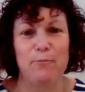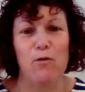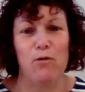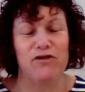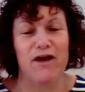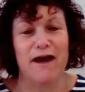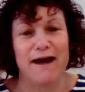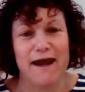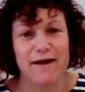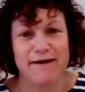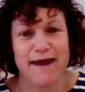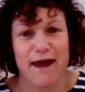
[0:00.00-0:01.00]
pause earlier
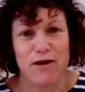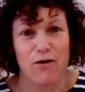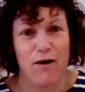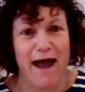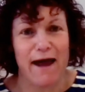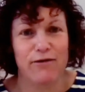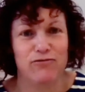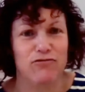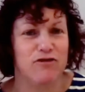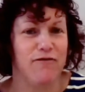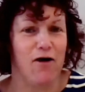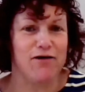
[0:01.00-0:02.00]
to get your extra
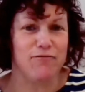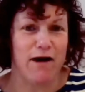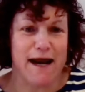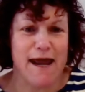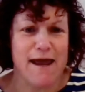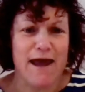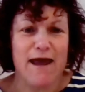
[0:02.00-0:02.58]
device ready.